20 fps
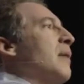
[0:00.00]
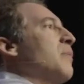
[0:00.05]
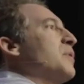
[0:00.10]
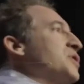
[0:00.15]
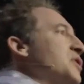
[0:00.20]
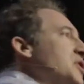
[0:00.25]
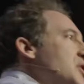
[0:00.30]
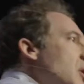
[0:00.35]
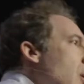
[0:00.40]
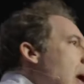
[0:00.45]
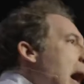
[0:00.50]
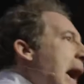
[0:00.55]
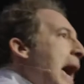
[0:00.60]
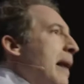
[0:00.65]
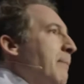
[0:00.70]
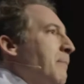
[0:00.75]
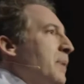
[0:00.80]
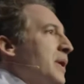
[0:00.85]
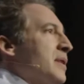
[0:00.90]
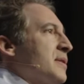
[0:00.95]
they were so
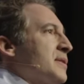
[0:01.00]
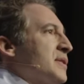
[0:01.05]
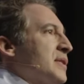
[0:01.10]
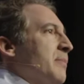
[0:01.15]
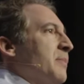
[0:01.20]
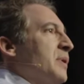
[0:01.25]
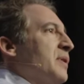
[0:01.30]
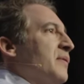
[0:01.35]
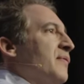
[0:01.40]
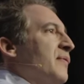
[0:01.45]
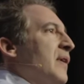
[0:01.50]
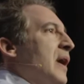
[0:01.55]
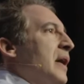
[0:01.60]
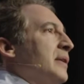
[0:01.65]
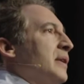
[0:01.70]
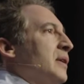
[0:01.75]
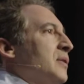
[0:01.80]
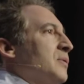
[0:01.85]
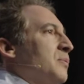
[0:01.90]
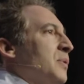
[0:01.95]
happy that someone
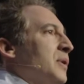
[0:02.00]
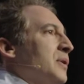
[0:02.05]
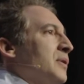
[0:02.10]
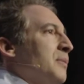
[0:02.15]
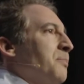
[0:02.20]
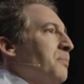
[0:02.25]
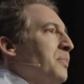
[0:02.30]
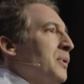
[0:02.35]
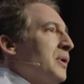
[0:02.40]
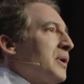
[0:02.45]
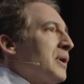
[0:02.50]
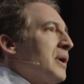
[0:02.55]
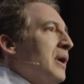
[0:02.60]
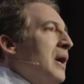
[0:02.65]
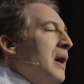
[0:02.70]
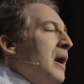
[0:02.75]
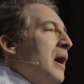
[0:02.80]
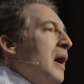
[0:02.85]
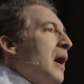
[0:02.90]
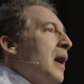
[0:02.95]
finally had written a book
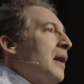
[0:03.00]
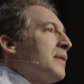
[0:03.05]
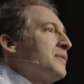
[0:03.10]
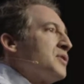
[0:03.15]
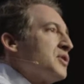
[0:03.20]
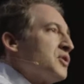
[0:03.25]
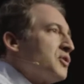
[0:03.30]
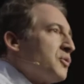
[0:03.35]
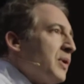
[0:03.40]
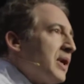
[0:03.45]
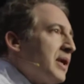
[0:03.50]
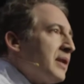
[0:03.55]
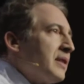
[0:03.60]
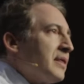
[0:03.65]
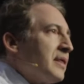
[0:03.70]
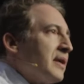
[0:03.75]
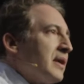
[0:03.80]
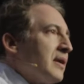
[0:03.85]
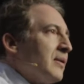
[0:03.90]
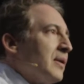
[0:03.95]
on string
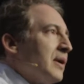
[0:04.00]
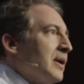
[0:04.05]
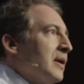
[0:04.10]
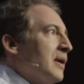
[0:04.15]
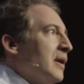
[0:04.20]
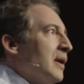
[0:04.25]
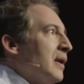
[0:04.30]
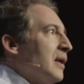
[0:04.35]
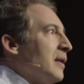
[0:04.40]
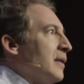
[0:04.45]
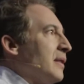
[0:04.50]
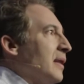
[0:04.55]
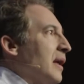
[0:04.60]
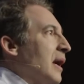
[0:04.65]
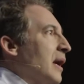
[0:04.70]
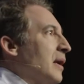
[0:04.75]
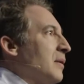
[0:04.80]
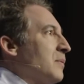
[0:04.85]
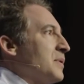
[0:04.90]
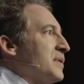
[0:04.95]
theory
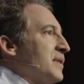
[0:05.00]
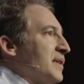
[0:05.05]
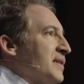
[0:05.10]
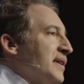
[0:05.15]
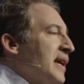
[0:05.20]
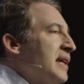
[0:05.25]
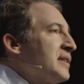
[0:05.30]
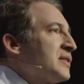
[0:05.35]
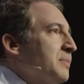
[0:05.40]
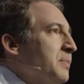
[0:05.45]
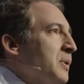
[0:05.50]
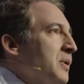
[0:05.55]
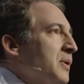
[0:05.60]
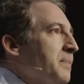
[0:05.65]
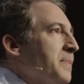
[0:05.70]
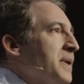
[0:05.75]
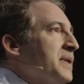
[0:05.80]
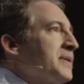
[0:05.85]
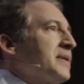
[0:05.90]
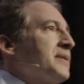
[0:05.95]
that was
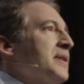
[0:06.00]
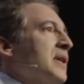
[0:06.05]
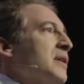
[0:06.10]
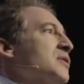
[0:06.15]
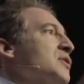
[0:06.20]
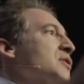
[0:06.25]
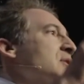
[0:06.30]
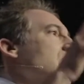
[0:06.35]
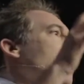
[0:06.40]
accessible, because they said it's